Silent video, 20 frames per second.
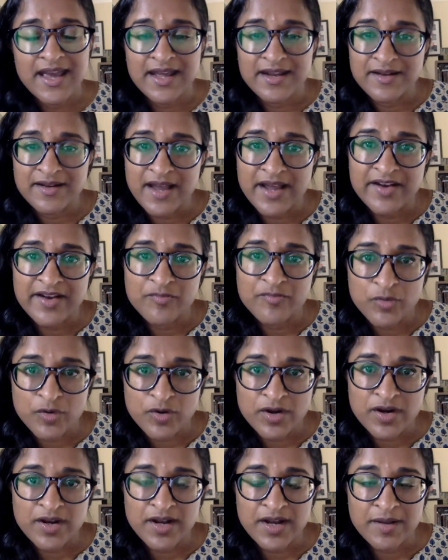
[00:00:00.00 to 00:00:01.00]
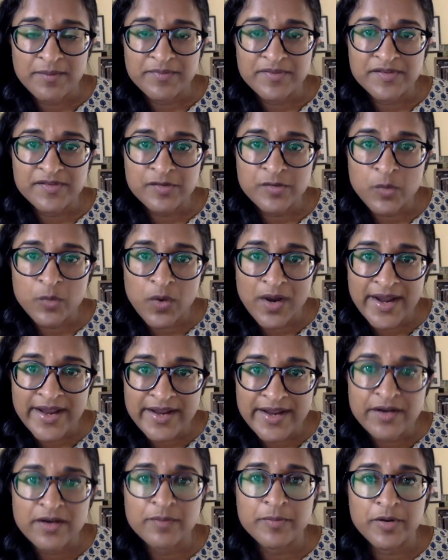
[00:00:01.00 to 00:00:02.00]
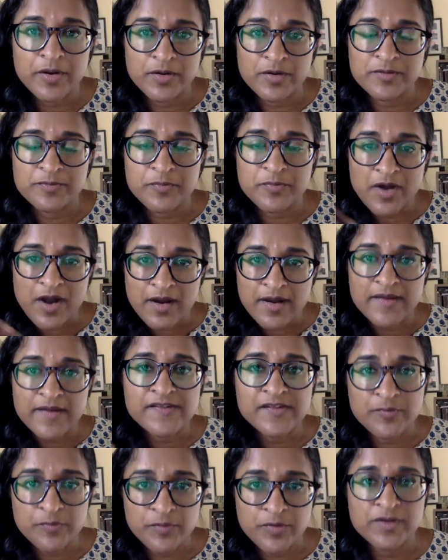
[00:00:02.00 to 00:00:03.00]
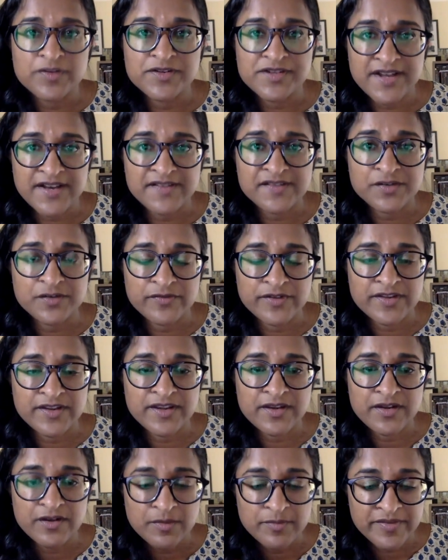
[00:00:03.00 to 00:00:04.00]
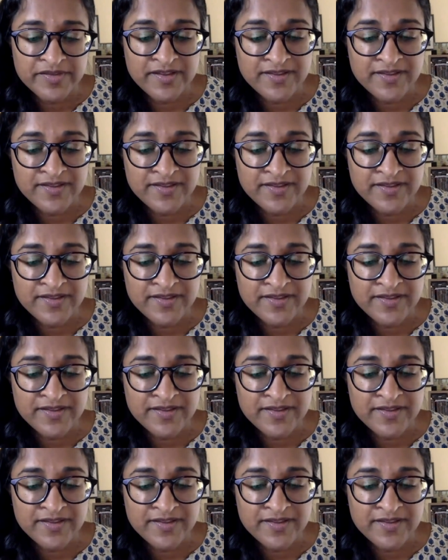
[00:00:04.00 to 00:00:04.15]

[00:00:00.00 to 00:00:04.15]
and kind of more um, quieter po- pockets of protest over the year.